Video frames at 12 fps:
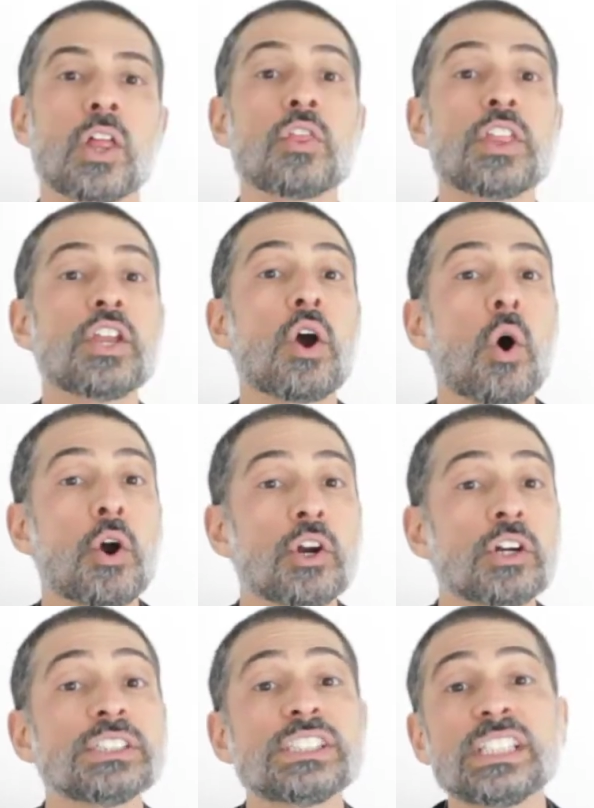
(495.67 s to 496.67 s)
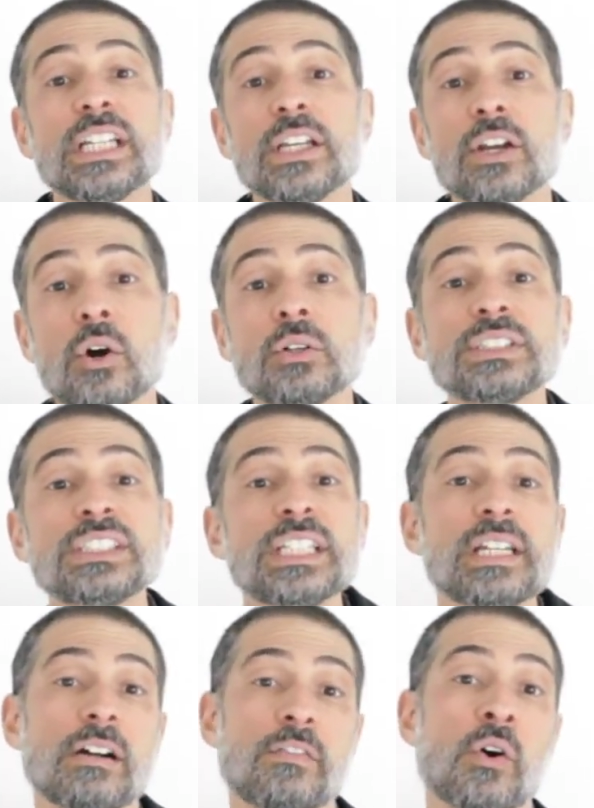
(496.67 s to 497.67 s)
The owner, CEO,
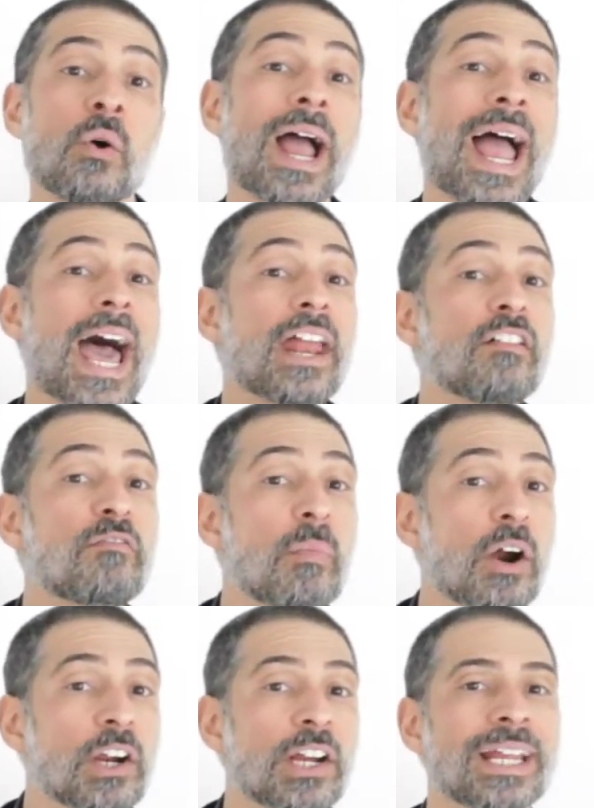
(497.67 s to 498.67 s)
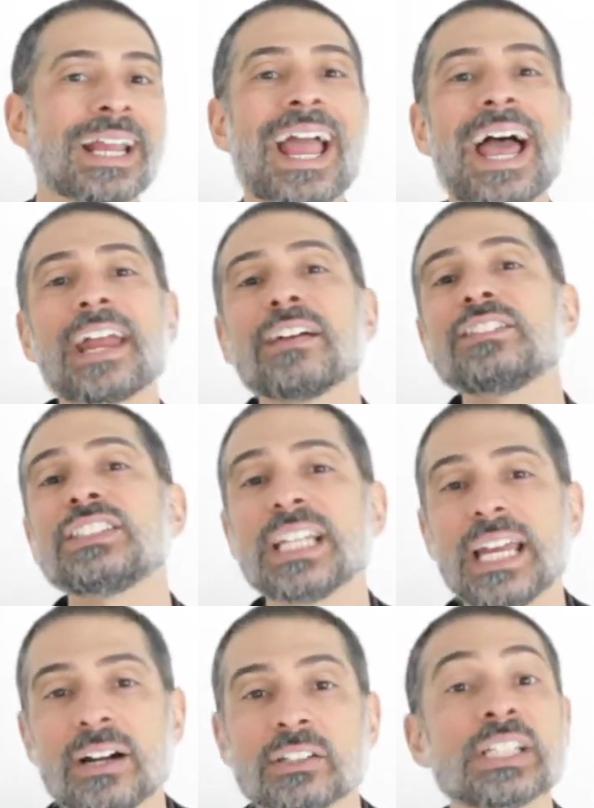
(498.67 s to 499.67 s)
CFO, head of marketing, head of
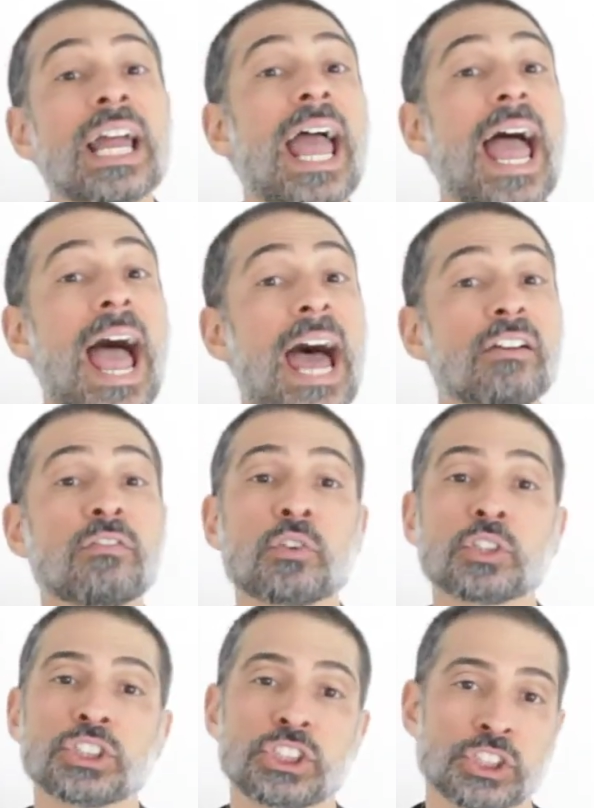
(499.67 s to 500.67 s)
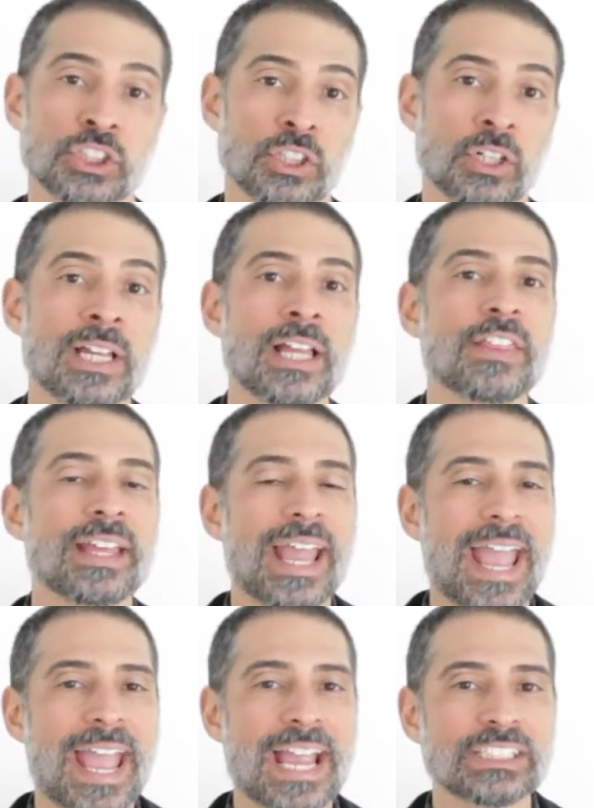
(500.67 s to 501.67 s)
sales, and for sure, the
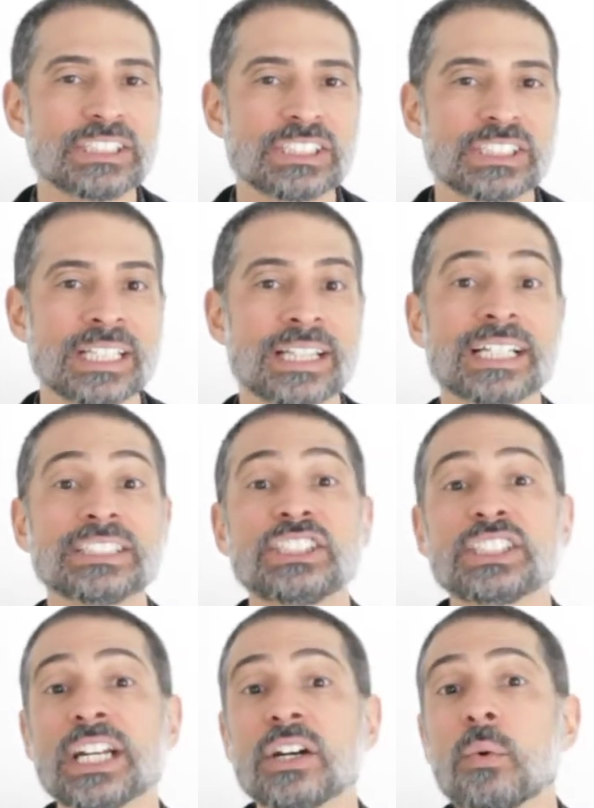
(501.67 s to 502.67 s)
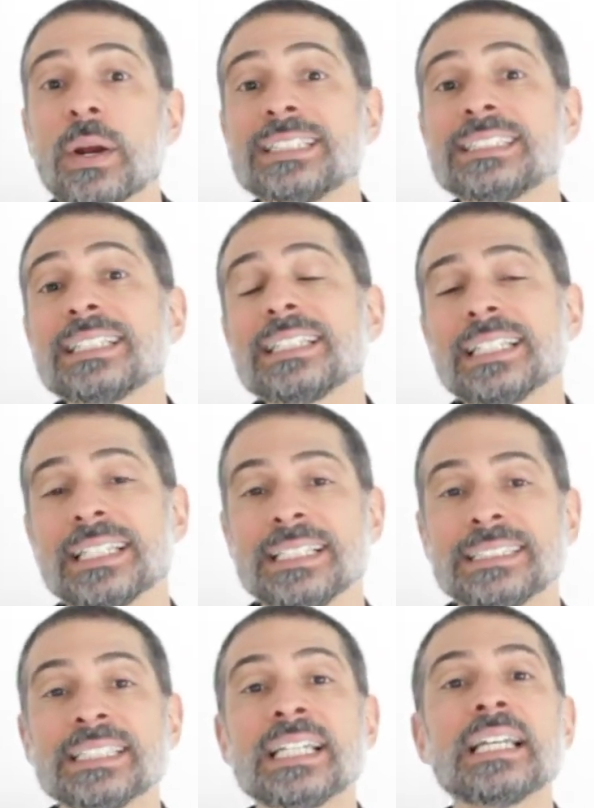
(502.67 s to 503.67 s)
agency that generates the
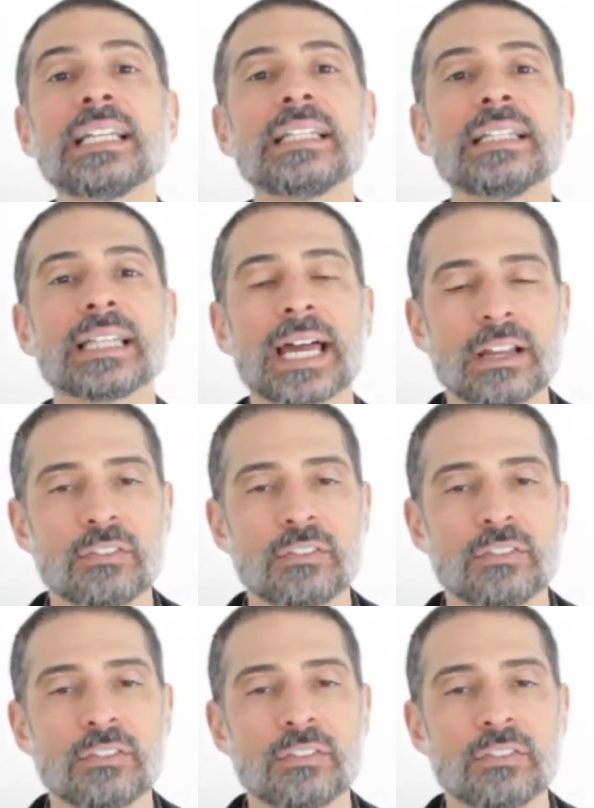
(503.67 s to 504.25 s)
leads, like